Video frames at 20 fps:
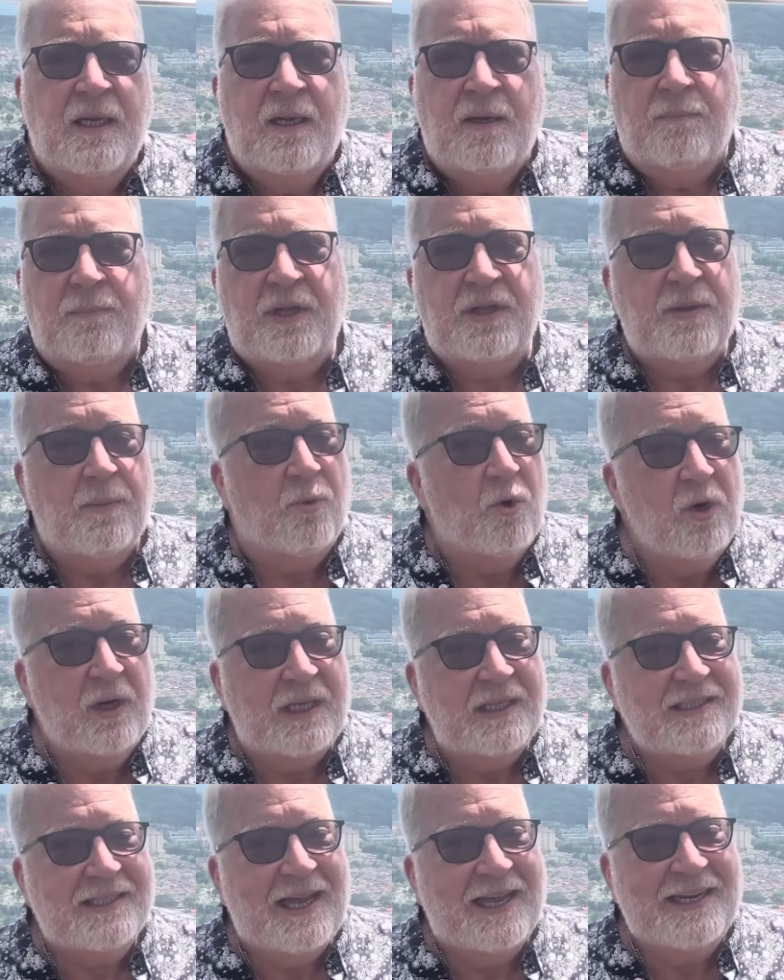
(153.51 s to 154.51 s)
But the morning
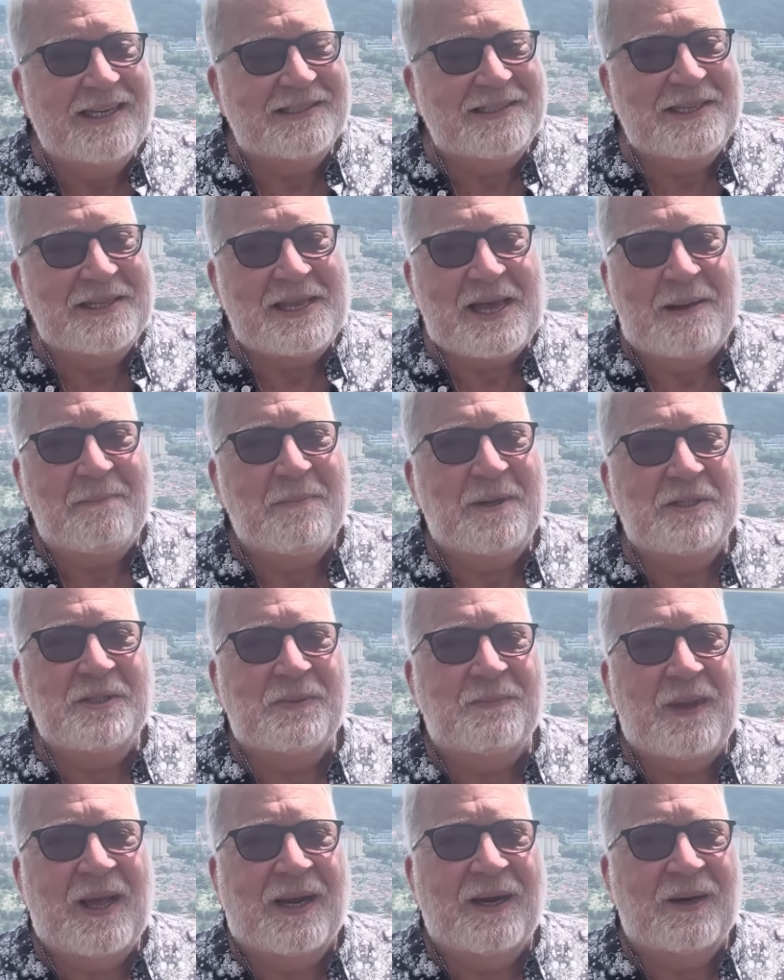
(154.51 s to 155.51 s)
sun isn't that much
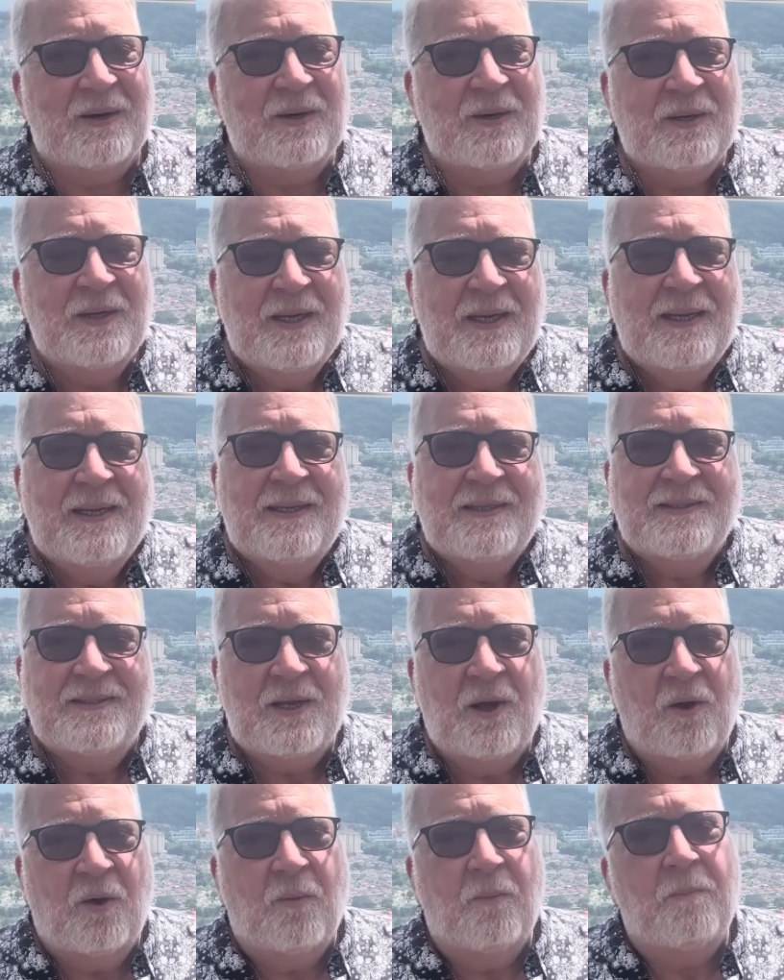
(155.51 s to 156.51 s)
better.
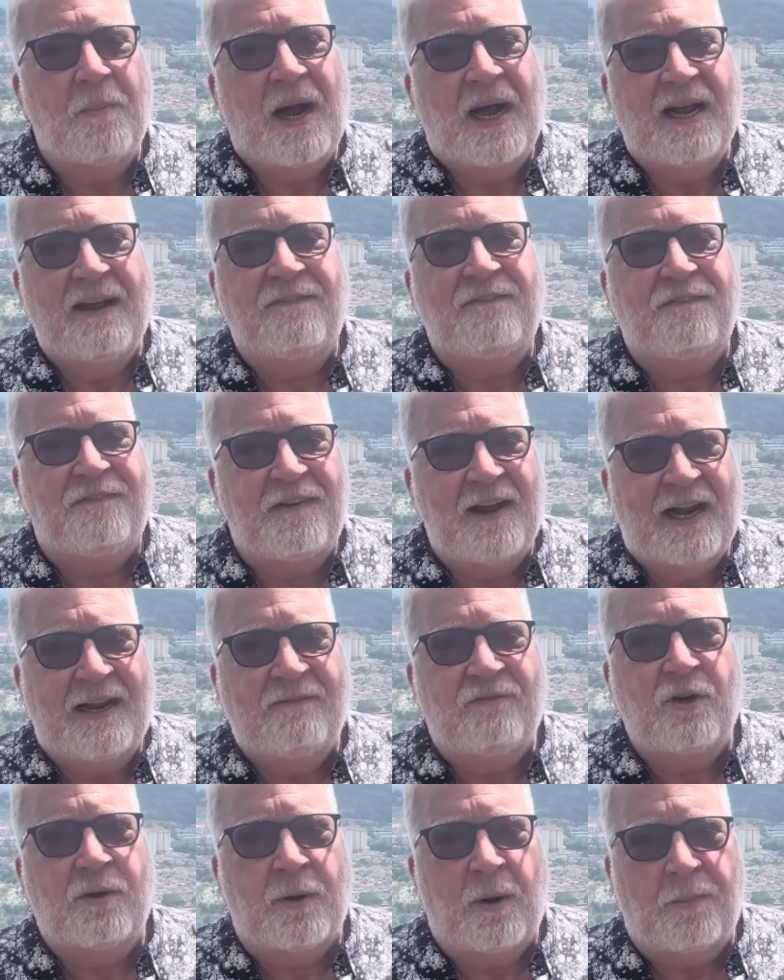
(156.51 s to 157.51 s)
So my
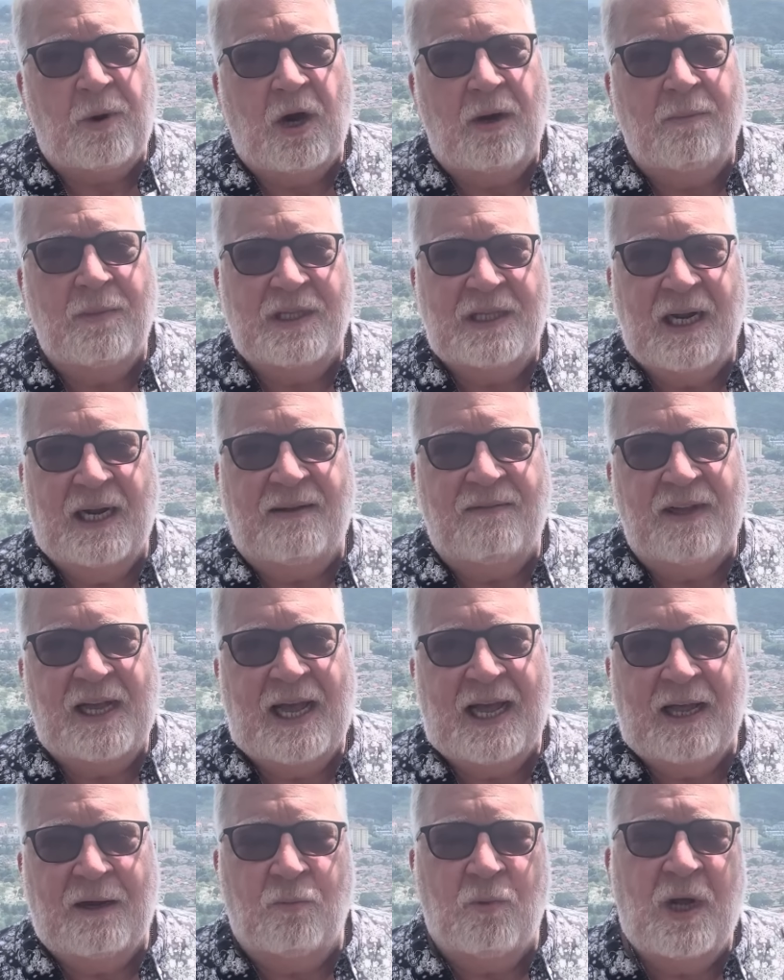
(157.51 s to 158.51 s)
favorite apartment that I've
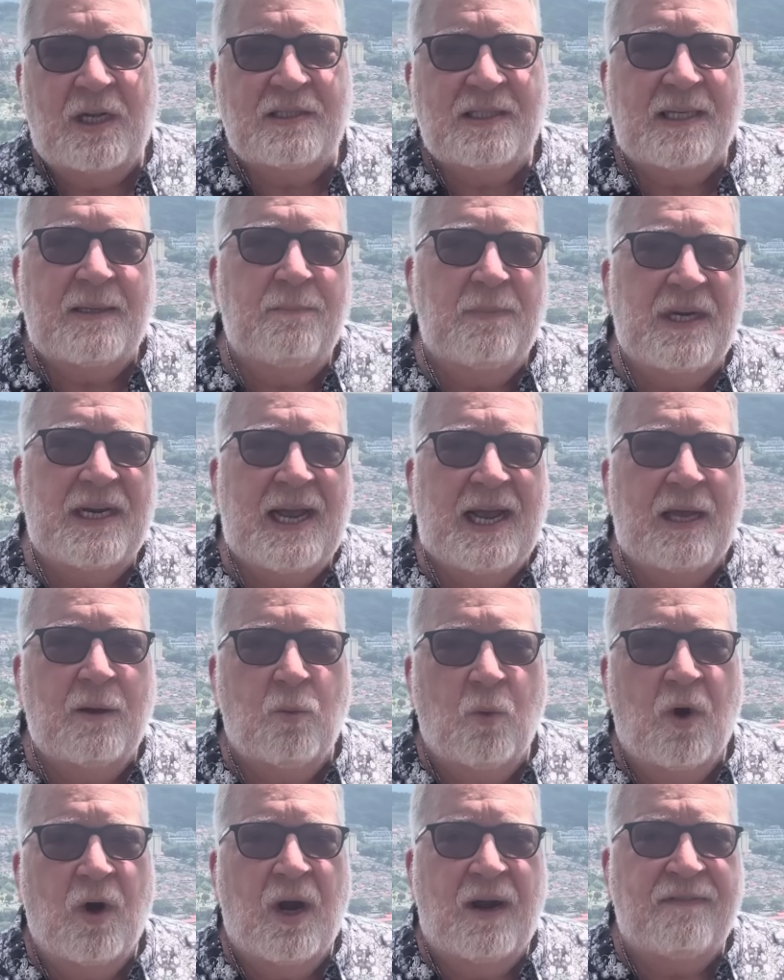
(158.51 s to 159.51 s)
had was in Penang,
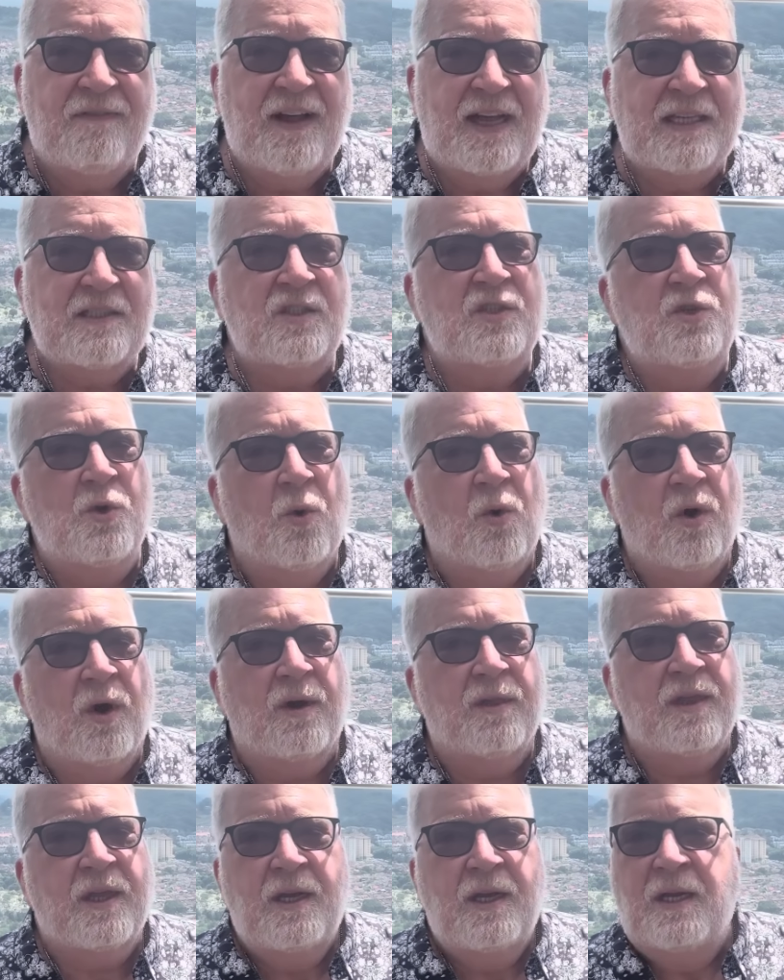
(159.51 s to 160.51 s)
where I faced north.